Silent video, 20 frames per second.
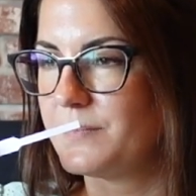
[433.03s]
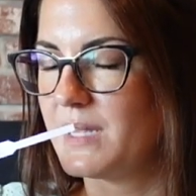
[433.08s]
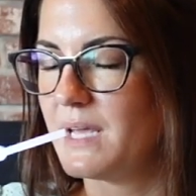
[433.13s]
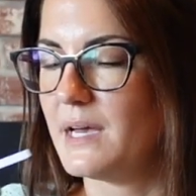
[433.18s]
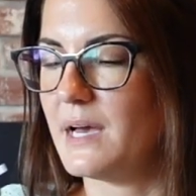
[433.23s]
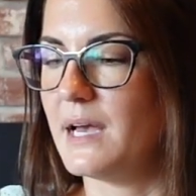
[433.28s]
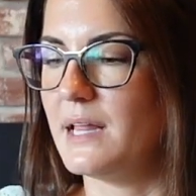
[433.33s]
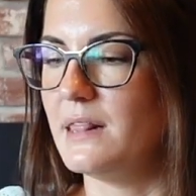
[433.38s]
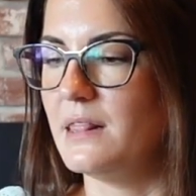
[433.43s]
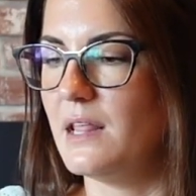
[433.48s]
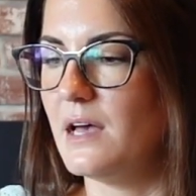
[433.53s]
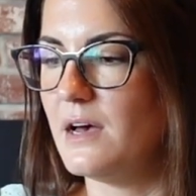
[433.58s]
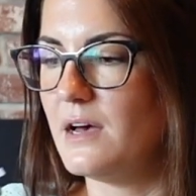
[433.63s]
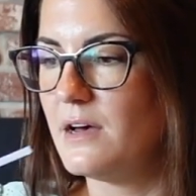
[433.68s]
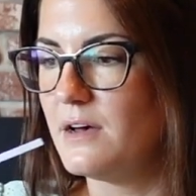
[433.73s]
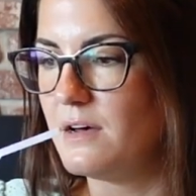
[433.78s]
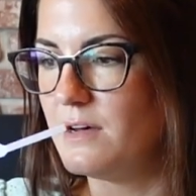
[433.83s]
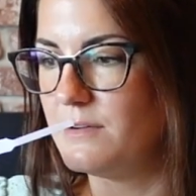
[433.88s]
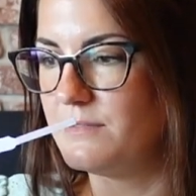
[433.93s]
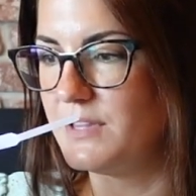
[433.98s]
I
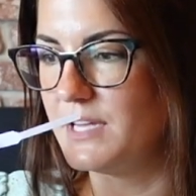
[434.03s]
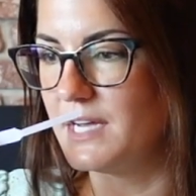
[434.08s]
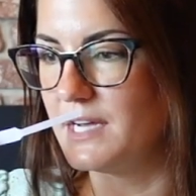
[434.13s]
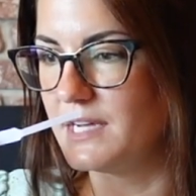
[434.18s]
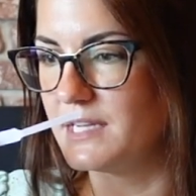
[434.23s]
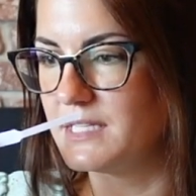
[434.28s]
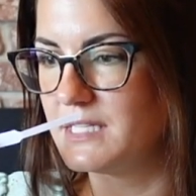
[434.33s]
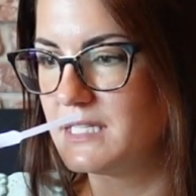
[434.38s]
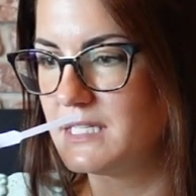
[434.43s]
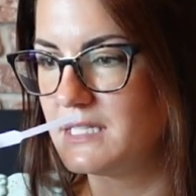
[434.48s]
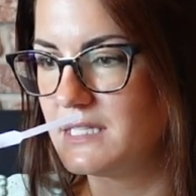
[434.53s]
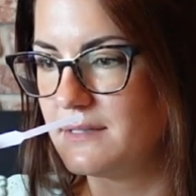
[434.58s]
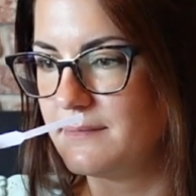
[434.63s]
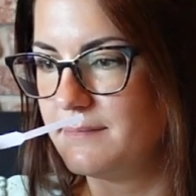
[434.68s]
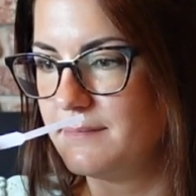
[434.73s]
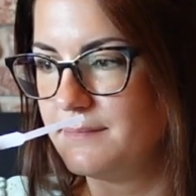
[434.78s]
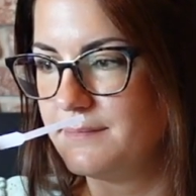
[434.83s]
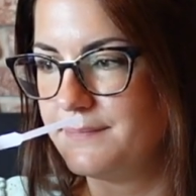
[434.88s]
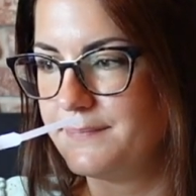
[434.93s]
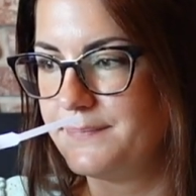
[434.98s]
love this.
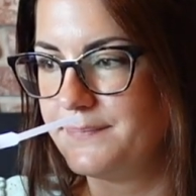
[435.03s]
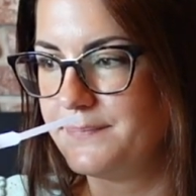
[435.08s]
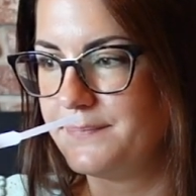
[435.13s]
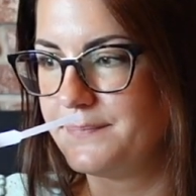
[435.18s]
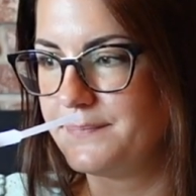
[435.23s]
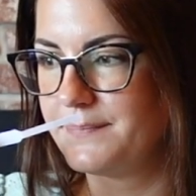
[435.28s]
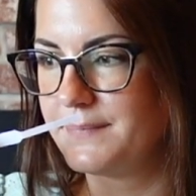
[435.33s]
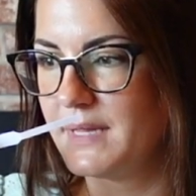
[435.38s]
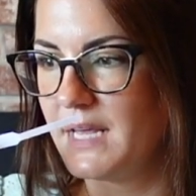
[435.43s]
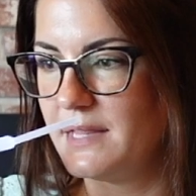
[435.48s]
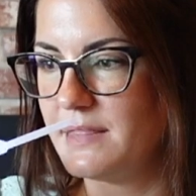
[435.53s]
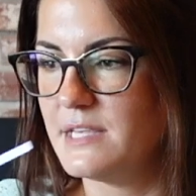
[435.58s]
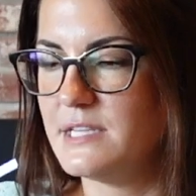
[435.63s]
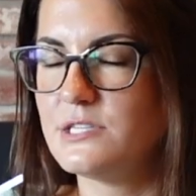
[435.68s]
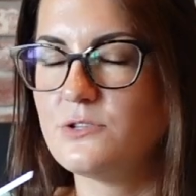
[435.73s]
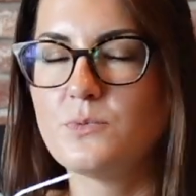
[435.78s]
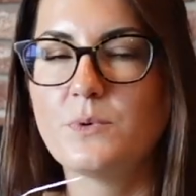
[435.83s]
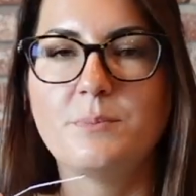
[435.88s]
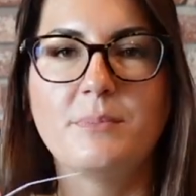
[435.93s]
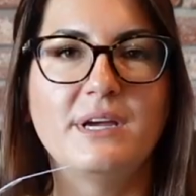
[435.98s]

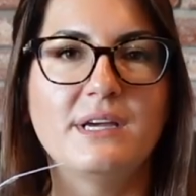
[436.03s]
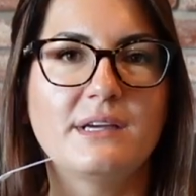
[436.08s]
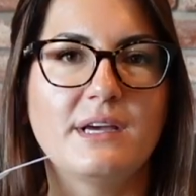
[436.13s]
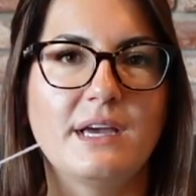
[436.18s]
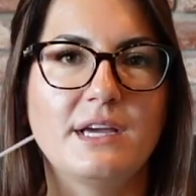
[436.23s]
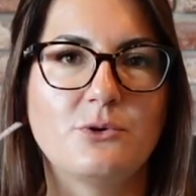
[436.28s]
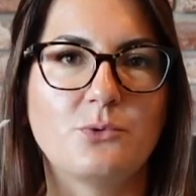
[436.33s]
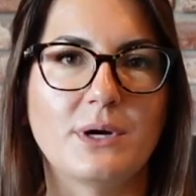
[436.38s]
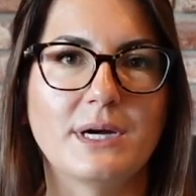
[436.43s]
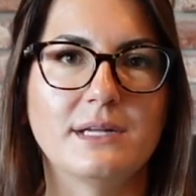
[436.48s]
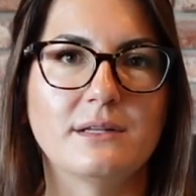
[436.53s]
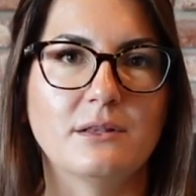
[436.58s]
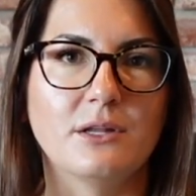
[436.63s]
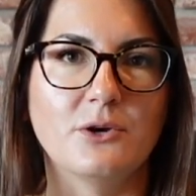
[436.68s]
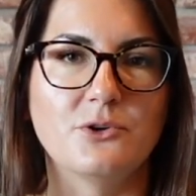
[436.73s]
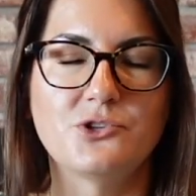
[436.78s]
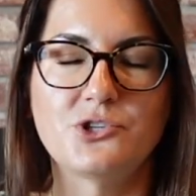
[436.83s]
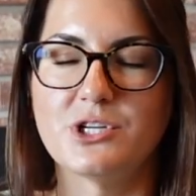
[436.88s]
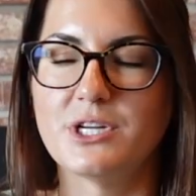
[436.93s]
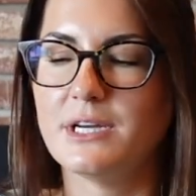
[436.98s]
This would make a great
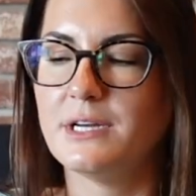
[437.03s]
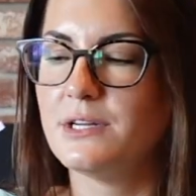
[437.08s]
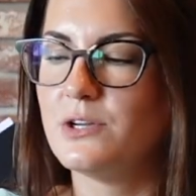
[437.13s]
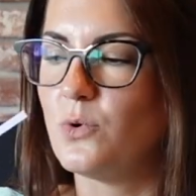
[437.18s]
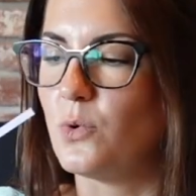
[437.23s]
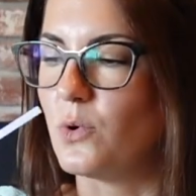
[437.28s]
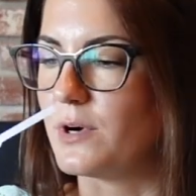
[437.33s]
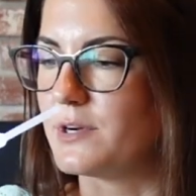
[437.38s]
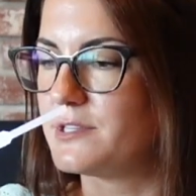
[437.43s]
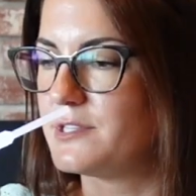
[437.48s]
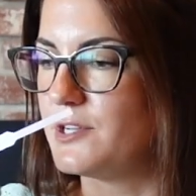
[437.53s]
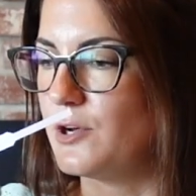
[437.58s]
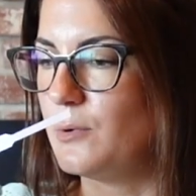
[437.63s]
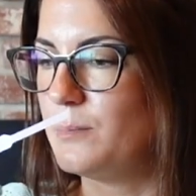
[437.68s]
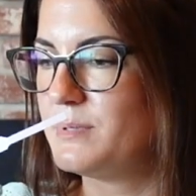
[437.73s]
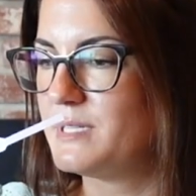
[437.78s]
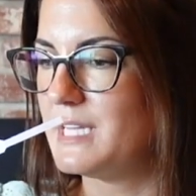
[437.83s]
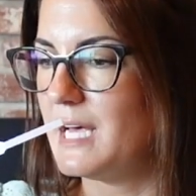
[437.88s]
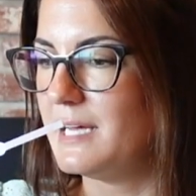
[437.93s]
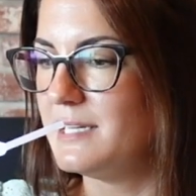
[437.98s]
lotion or
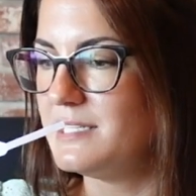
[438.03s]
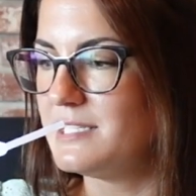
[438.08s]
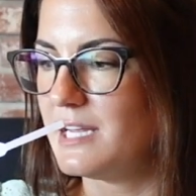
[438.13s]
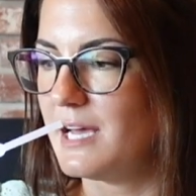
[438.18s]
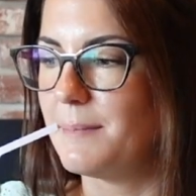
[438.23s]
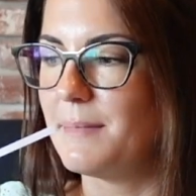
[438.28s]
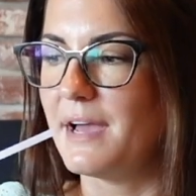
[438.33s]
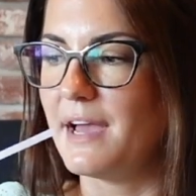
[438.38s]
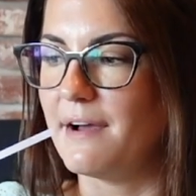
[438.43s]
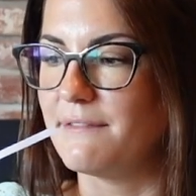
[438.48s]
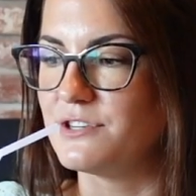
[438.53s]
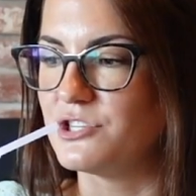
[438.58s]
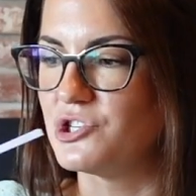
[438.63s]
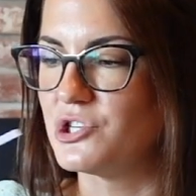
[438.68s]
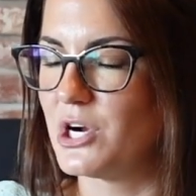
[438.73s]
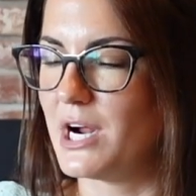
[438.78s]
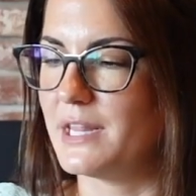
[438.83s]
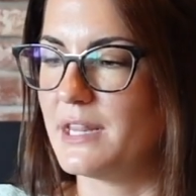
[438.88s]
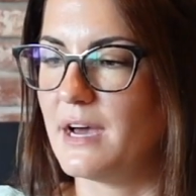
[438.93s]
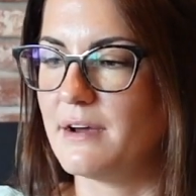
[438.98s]
soap scent. I might have to
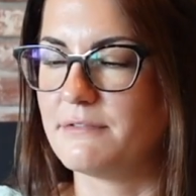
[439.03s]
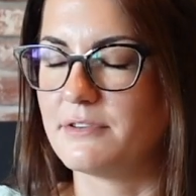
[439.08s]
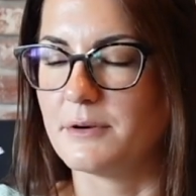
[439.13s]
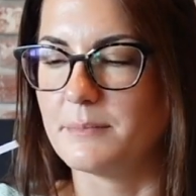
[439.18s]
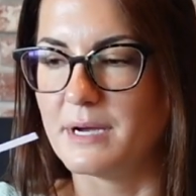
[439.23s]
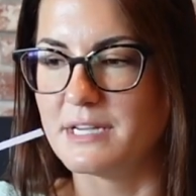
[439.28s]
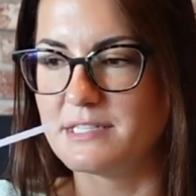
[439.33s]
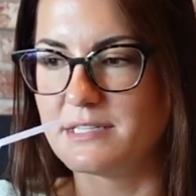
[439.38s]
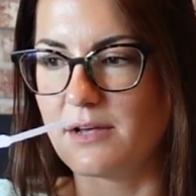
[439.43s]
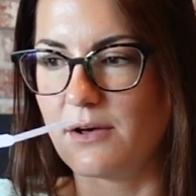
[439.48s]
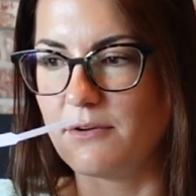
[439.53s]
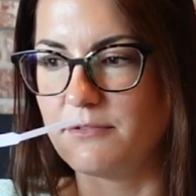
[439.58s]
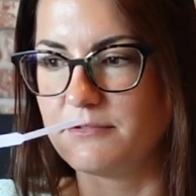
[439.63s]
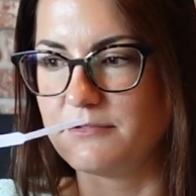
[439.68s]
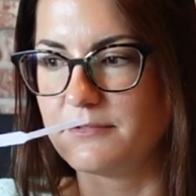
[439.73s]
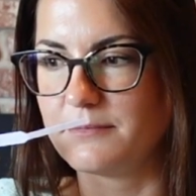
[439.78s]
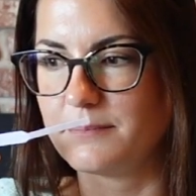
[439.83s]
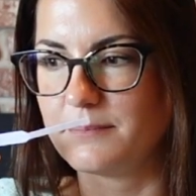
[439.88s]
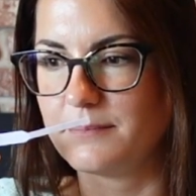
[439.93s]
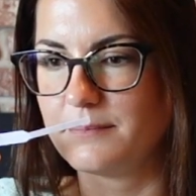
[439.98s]
try that for myself.